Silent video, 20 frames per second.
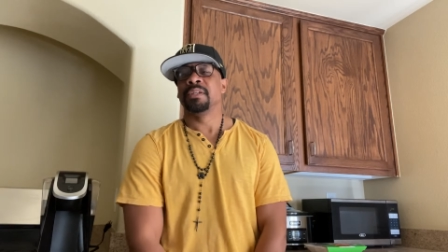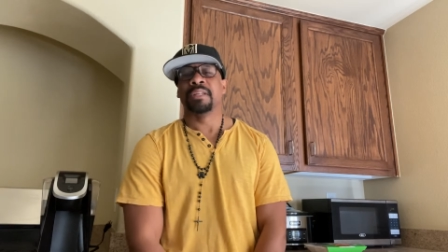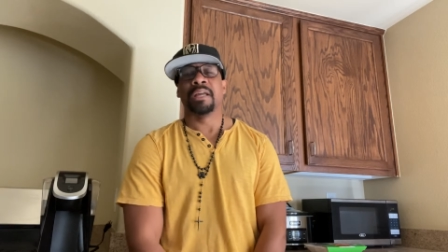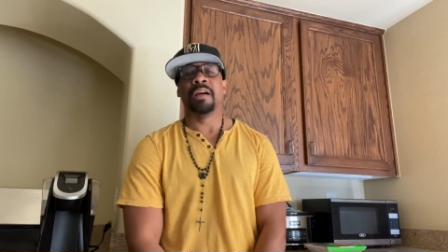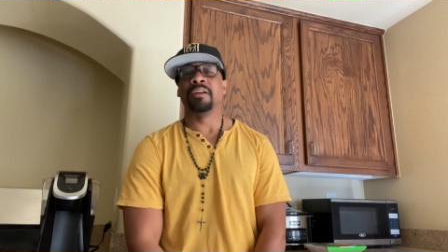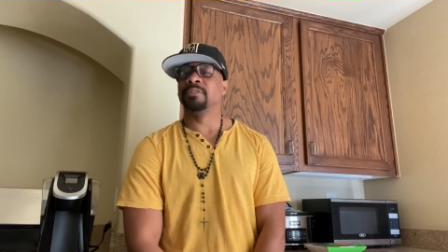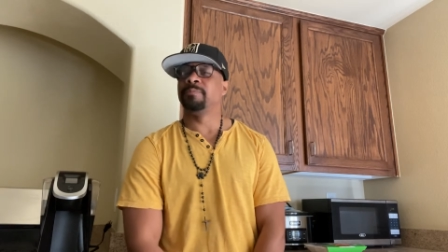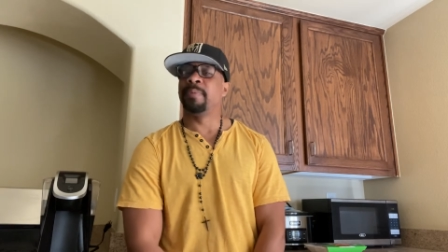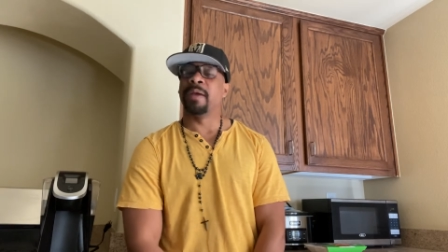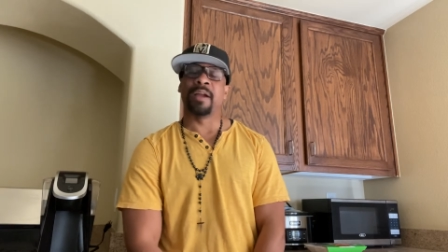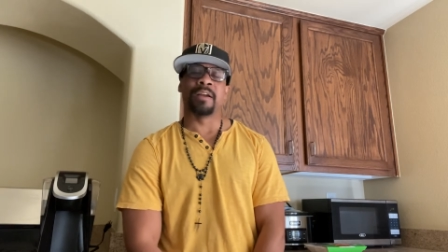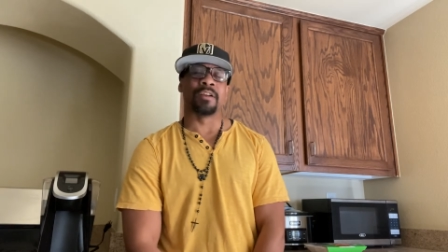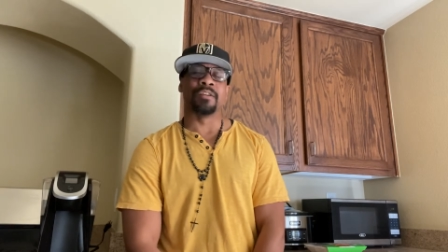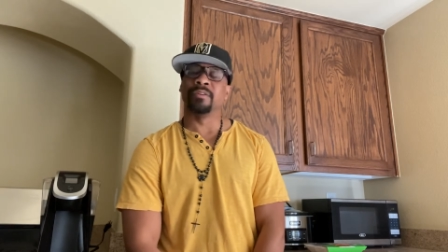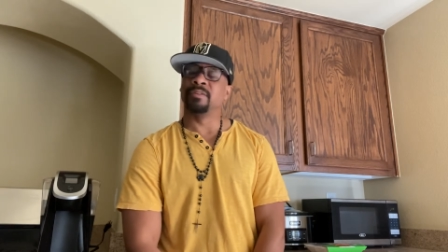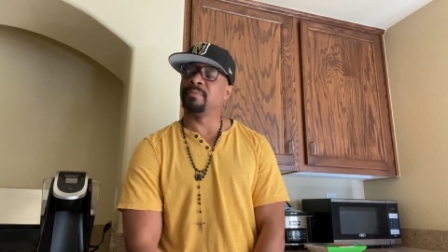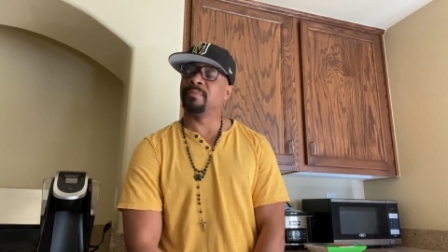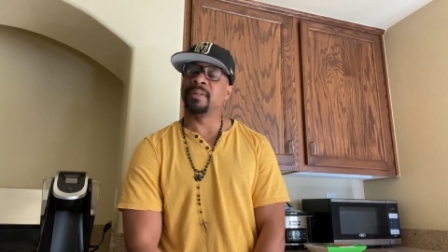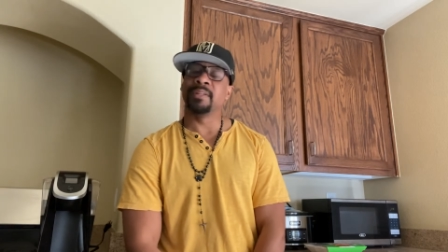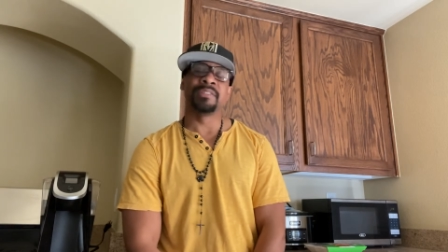That was back
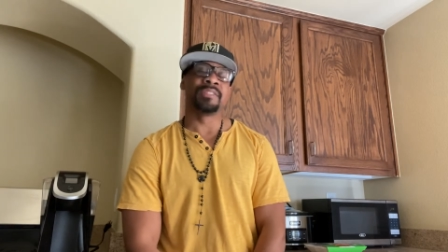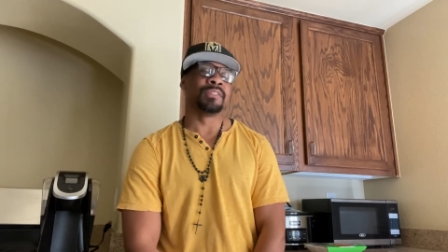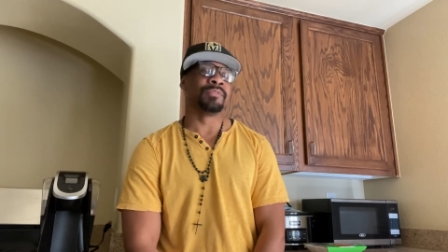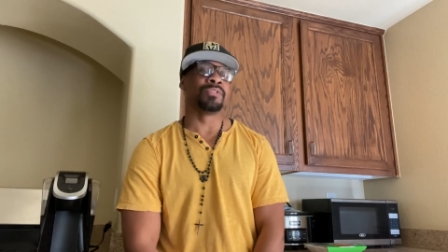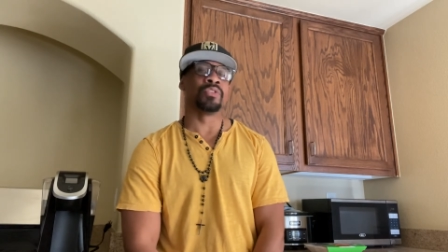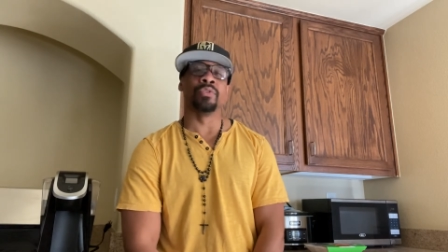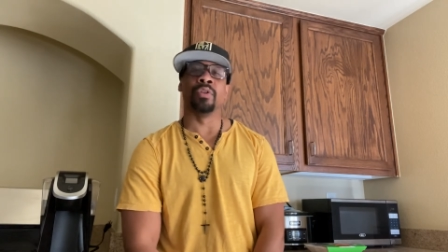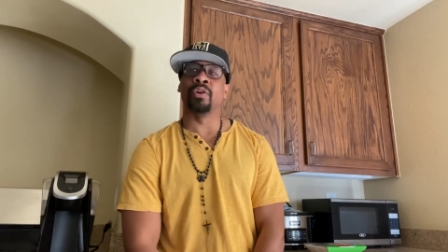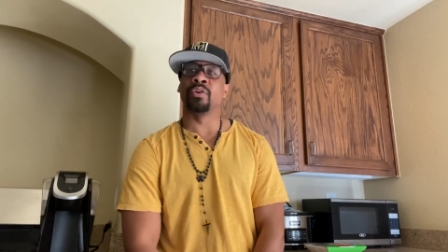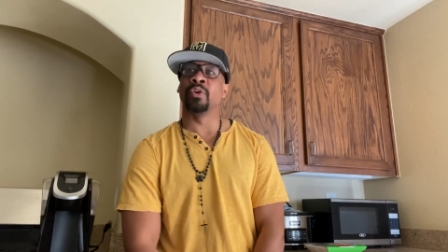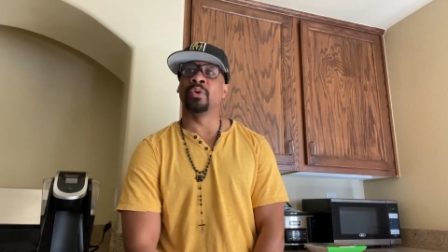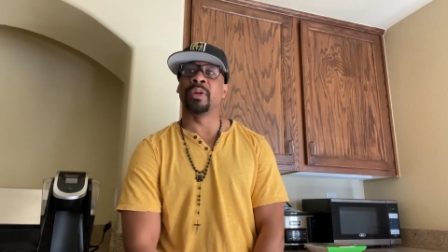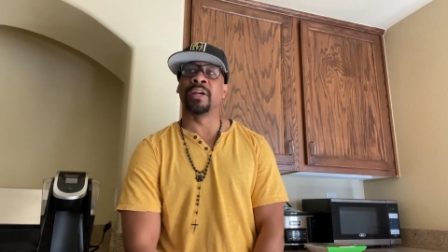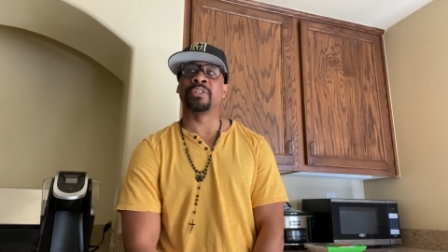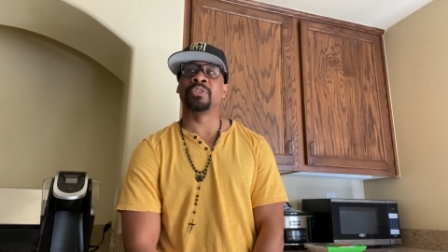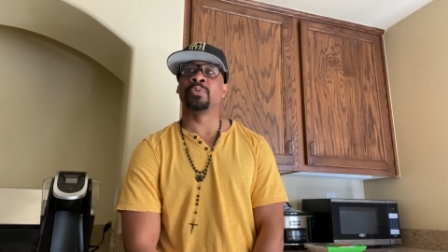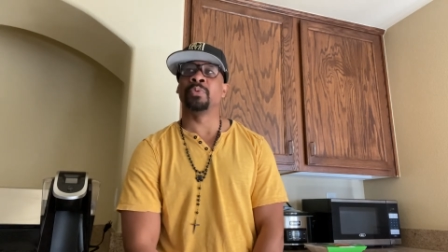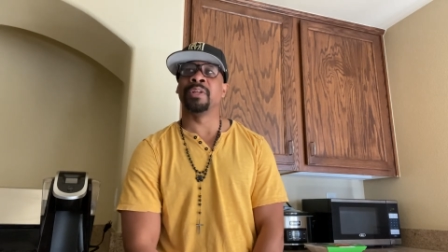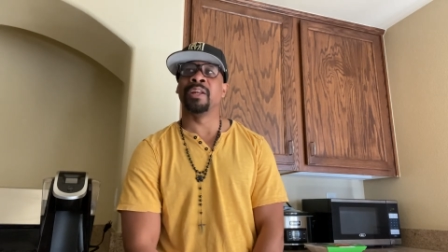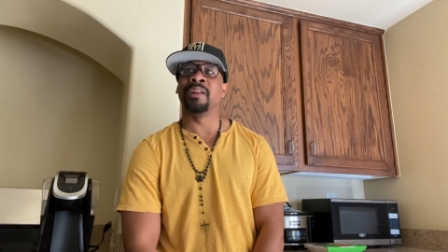early. Man, it seems so long ago, like
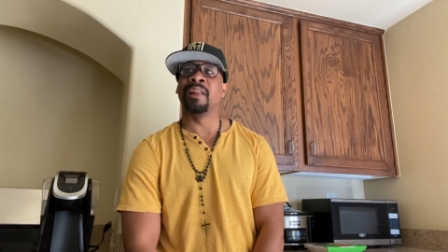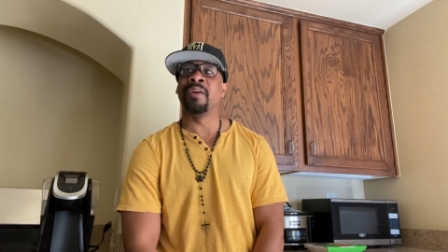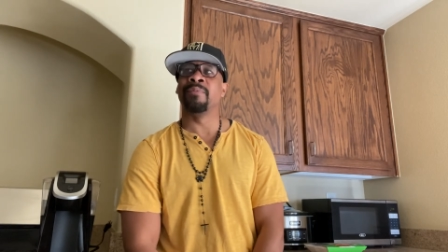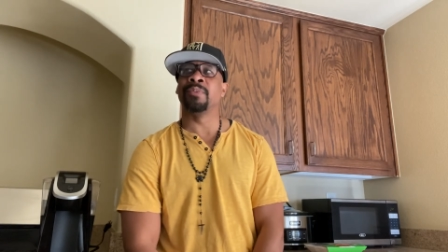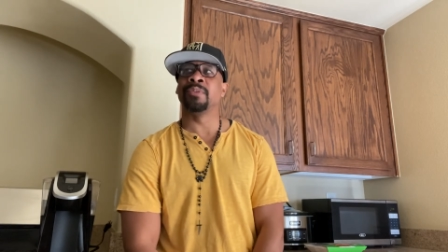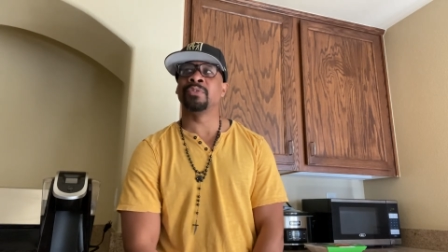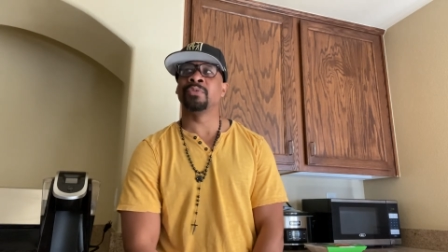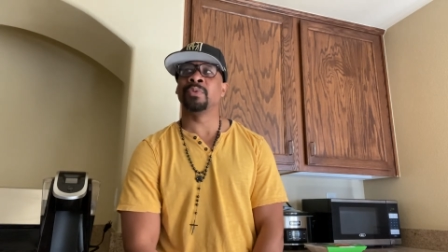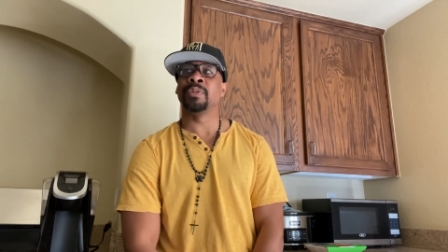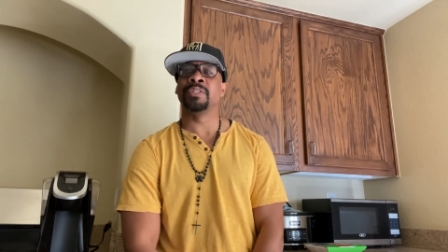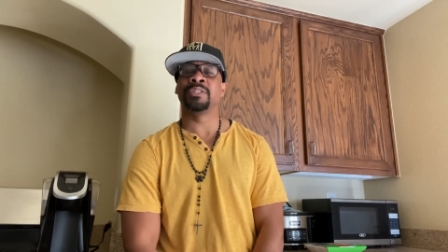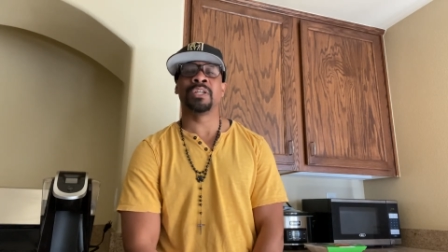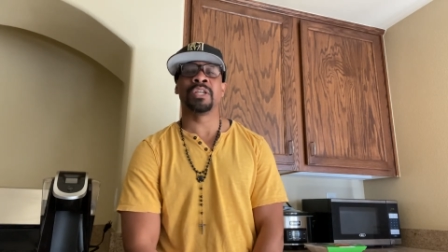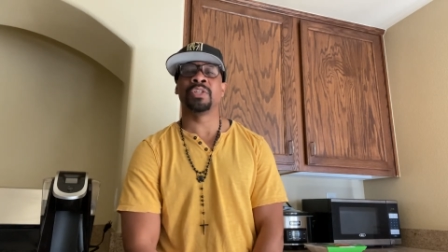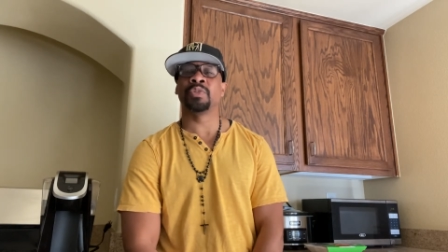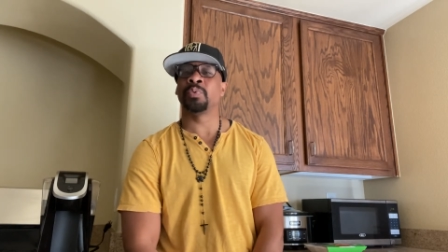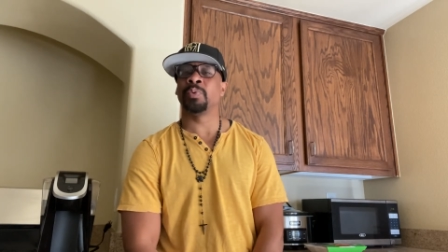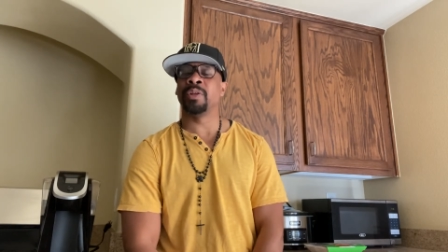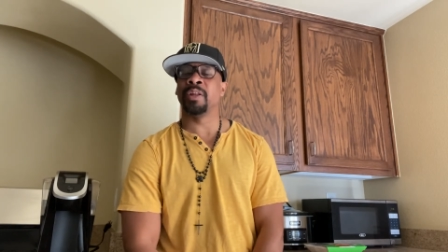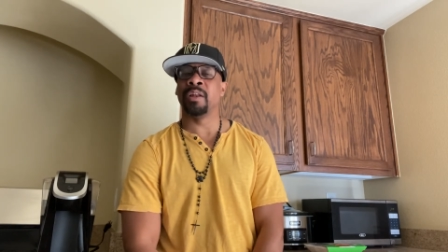2011, 2010,
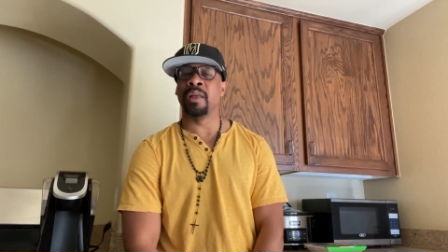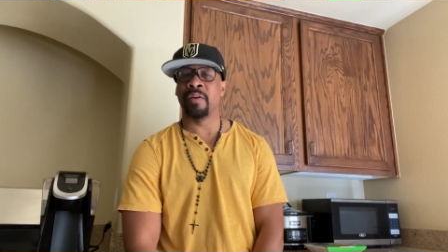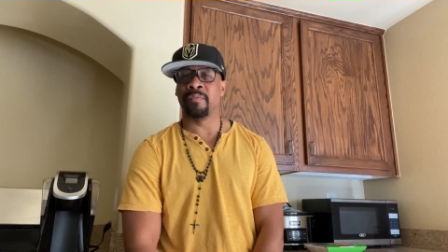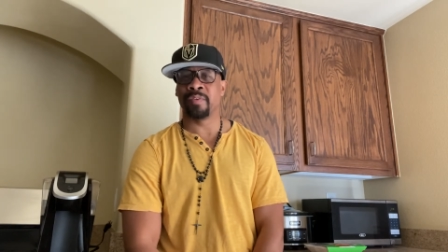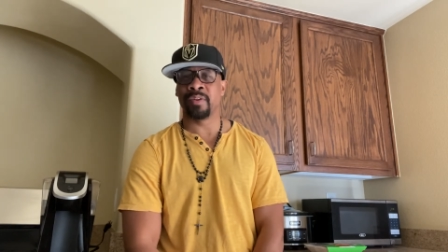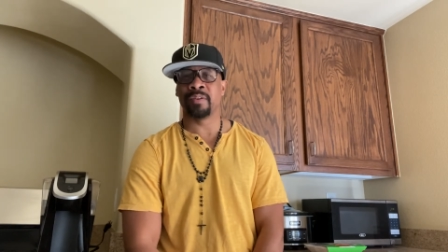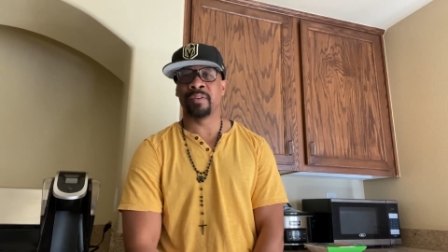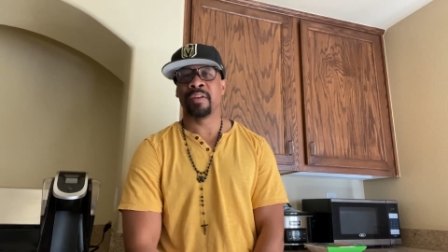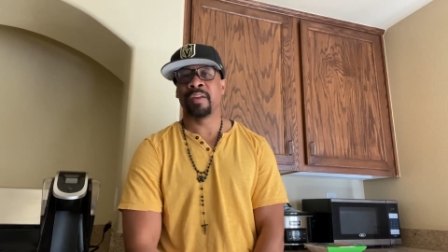2011.